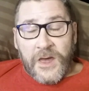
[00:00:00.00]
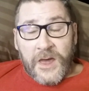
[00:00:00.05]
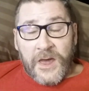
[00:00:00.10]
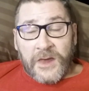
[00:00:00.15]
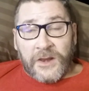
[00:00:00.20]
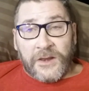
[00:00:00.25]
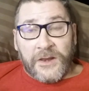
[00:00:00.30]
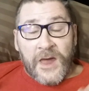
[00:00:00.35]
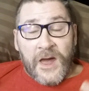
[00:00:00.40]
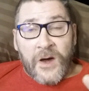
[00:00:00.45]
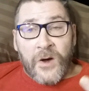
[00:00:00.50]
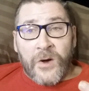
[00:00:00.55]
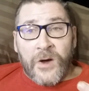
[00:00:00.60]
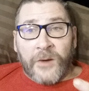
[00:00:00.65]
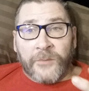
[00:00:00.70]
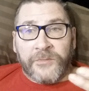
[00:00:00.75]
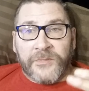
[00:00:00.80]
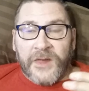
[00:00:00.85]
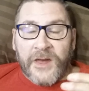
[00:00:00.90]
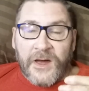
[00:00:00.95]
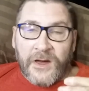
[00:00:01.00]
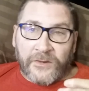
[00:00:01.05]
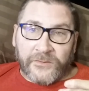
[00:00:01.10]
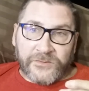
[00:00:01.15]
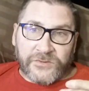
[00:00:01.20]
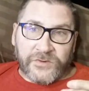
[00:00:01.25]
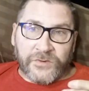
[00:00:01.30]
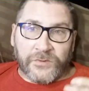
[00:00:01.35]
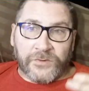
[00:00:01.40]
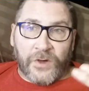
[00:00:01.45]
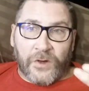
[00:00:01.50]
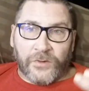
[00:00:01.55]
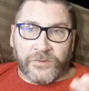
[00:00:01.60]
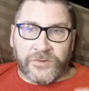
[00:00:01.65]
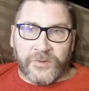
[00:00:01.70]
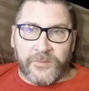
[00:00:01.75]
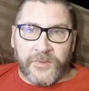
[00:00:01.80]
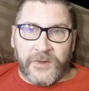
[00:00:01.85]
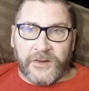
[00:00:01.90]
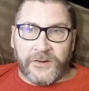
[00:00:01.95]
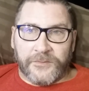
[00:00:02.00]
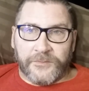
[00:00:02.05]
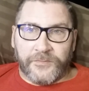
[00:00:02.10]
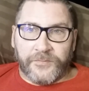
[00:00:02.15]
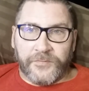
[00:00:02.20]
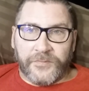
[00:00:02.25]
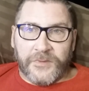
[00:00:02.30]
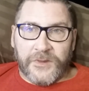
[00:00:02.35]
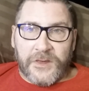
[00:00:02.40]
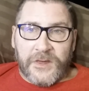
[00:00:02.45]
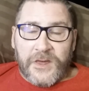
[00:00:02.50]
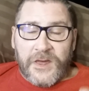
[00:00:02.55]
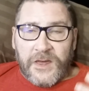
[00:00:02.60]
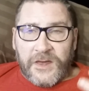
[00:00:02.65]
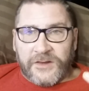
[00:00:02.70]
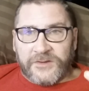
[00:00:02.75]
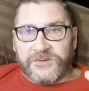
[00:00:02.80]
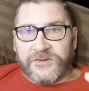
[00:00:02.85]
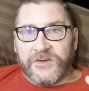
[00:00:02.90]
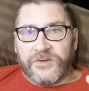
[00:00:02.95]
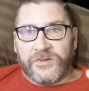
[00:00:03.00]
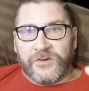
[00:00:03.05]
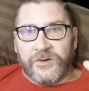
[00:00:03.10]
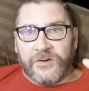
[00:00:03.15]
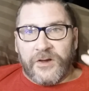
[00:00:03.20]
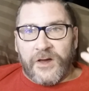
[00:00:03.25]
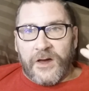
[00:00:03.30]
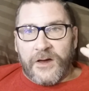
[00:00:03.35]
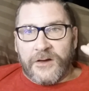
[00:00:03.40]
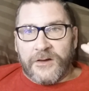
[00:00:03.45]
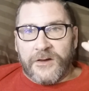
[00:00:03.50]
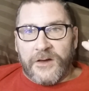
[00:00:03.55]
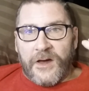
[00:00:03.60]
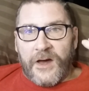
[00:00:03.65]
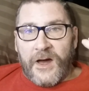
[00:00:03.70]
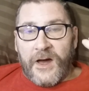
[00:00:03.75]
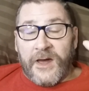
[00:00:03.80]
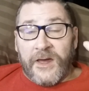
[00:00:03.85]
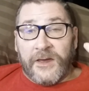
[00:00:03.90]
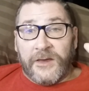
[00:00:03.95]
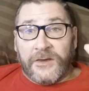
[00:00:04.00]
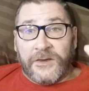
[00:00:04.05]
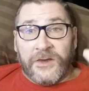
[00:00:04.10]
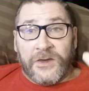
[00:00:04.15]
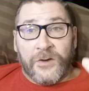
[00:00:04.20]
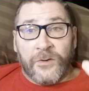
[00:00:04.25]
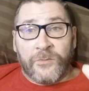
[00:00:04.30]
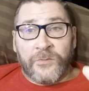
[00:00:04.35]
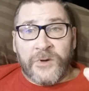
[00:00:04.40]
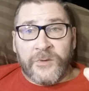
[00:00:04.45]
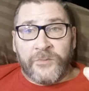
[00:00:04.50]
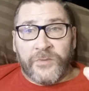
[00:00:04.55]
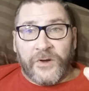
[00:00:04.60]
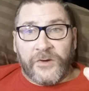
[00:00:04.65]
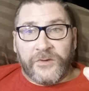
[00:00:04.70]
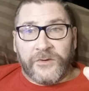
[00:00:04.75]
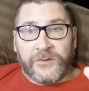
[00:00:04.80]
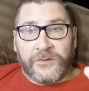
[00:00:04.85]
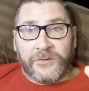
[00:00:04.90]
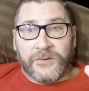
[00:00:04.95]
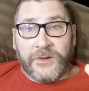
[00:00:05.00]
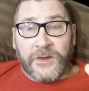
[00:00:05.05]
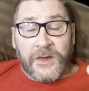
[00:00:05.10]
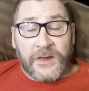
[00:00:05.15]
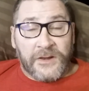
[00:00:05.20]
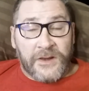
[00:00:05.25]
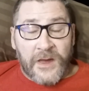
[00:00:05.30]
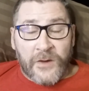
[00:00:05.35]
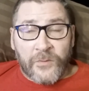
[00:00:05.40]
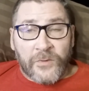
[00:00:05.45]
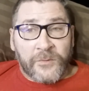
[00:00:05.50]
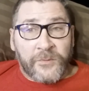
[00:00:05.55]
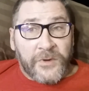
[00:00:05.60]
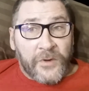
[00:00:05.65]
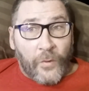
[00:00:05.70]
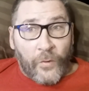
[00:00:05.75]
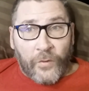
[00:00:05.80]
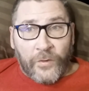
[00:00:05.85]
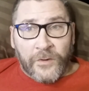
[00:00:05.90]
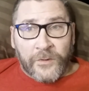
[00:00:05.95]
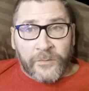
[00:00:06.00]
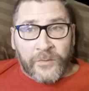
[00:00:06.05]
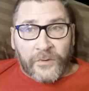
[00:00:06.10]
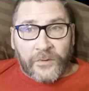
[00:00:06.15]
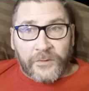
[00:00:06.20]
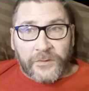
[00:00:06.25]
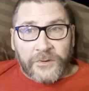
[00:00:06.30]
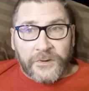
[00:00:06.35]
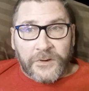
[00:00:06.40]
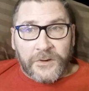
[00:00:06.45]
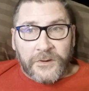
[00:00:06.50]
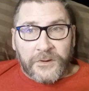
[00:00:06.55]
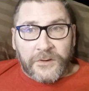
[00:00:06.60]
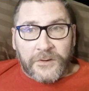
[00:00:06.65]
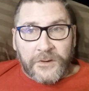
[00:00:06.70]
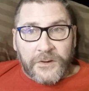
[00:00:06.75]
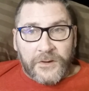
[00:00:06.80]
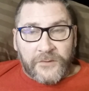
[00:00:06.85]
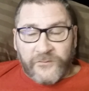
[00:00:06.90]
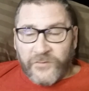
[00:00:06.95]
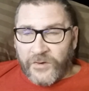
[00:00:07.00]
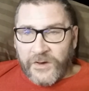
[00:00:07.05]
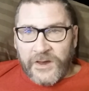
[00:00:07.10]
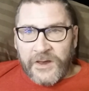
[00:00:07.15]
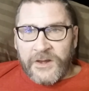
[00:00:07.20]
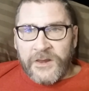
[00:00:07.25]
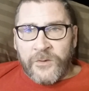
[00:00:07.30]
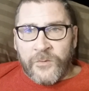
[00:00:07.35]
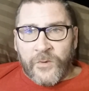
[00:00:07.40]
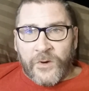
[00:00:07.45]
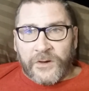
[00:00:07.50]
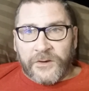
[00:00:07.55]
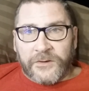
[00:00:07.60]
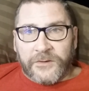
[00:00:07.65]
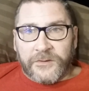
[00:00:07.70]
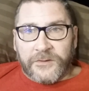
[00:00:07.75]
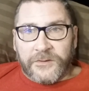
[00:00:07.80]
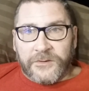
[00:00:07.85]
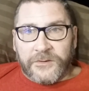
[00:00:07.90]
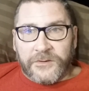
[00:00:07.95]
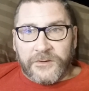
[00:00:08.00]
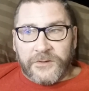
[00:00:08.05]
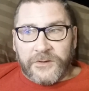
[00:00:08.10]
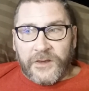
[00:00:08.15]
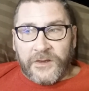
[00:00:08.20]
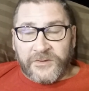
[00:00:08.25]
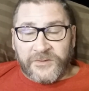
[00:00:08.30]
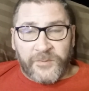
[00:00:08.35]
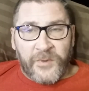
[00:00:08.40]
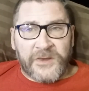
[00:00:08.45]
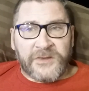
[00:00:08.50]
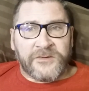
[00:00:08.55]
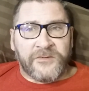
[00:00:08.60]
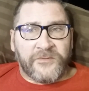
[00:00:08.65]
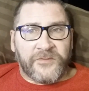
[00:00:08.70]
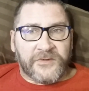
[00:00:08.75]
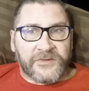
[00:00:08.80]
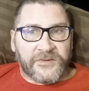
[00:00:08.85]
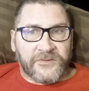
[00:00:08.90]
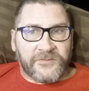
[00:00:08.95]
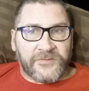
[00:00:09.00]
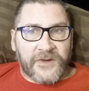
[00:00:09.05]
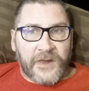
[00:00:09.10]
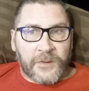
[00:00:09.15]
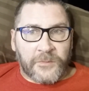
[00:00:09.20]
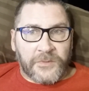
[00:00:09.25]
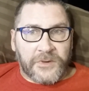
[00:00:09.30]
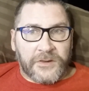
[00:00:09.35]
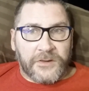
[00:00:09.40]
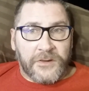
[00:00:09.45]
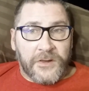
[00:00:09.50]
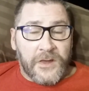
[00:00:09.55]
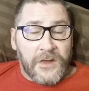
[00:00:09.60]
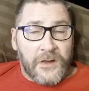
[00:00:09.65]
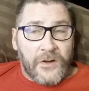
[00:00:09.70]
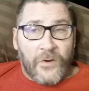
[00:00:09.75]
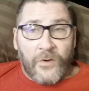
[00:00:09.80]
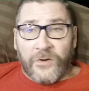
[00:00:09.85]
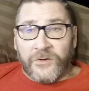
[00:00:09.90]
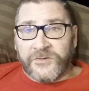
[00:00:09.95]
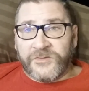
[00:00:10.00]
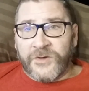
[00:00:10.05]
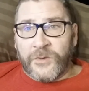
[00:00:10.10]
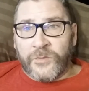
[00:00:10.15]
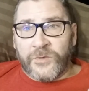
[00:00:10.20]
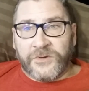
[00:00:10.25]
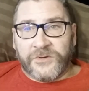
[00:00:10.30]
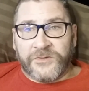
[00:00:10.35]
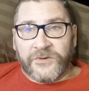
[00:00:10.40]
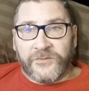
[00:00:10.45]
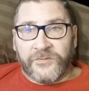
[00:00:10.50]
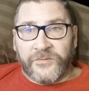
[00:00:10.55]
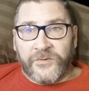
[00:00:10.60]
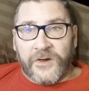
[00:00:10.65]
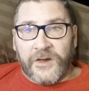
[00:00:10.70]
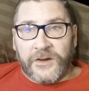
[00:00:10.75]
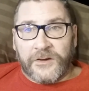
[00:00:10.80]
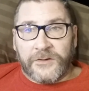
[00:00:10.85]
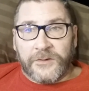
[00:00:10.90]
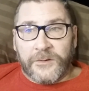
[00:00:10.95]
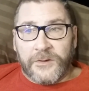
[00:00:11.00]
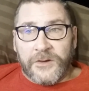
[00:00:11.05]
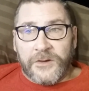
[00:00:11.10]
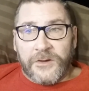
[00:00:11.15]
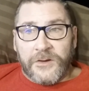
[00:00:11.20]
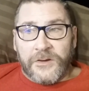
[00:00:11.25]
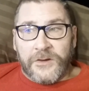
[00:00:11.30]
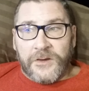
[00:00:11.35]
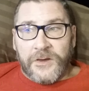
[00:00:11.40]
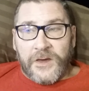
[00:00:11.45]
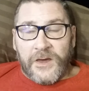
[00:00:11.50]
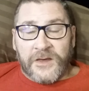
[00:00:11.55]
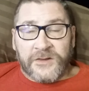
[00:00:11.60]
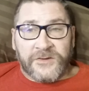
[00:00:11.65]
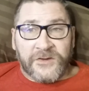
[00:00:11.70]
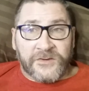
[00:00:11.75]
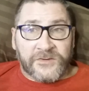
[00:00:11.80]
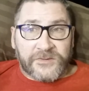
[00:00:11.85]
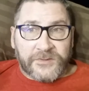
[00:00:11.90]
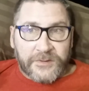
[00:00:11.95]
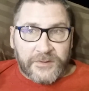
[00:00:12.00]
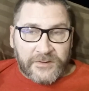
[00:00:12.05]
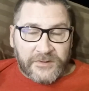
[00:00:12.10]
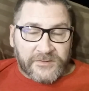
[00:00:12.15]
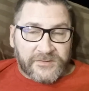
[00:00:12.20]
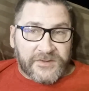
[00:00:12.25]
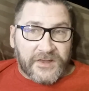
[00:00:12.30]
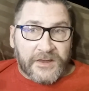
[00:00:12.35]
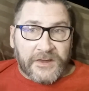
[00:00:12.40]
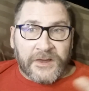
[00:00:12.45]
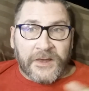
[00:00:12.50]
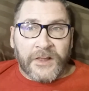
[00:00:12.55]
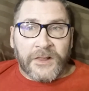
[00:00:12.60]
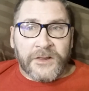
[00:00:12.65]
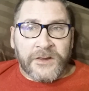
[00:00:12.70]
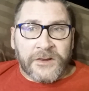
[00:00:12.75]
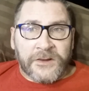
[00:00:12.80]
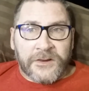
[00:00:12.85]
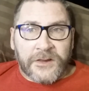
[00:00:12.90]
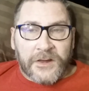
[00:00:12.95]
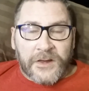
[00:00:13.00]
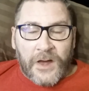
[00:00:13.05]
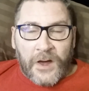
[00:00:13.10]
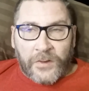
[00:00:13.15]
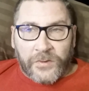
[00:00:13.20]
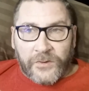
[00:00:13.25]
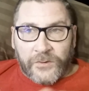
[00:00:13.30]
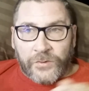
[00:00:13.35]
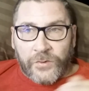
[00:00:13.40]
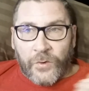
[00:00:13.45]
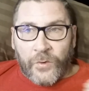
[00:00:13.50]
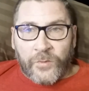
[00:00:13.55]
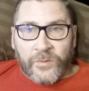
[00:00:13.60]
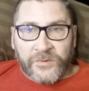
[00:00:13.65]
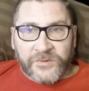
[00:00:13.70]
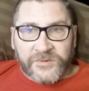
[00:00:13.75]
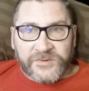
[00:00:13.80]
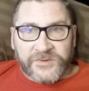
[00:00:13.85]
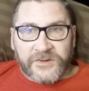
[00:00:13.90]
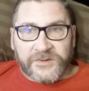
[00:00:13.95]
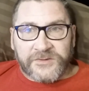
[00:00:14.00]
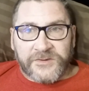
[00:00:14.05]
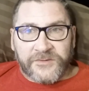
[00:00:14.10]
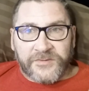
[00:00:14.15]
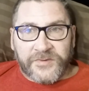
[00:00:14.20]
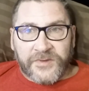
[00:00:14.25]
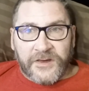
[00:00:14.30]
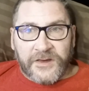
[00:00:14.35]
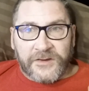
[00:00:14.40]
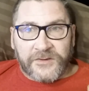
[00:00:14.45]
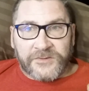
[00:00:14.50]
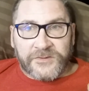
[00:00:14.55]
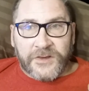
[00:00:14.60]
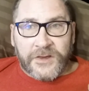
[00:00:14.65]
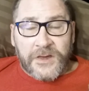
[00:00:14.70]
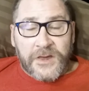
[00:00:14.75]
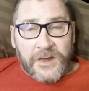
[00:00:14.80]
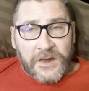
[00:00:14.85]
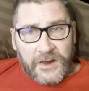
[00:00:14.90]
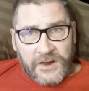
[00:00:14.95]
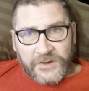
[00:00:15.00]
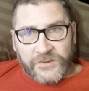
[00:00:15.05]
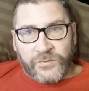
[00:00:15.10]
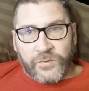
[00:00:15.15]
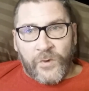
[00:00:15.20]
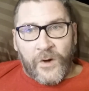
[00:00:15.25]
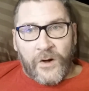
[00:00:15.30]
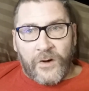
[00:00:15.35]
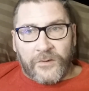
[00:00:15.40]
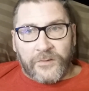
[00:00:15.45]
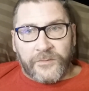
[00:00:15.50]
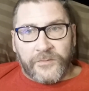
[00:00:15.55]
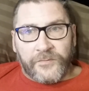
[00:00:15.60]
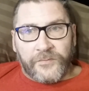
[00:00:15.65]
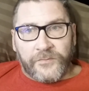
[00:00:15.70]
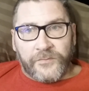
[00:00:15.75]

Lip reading: And now I'm down to an ultimatum. It's either I kill my brother, and that would be horrible for anyone, especially if it's a family or someone's a friend. It just, say killing on the normal sense of things is wrong.